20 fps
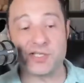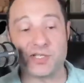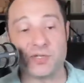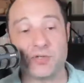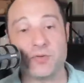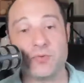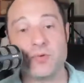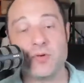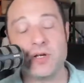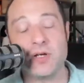
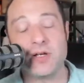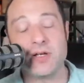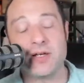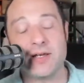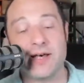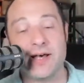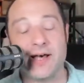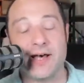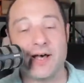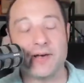to
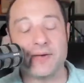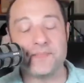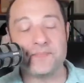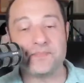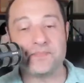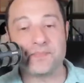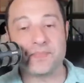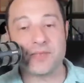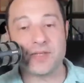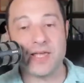
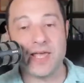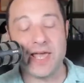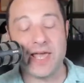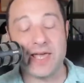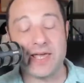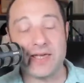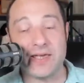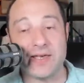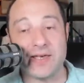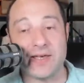um
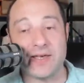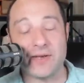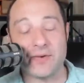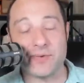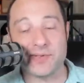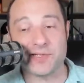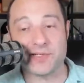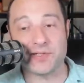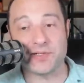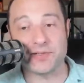a uh
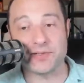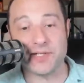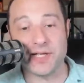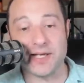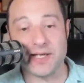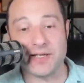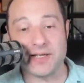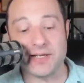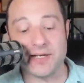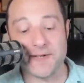what's it called?
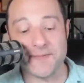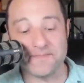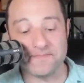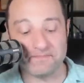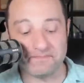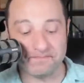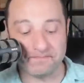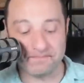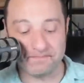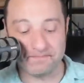A um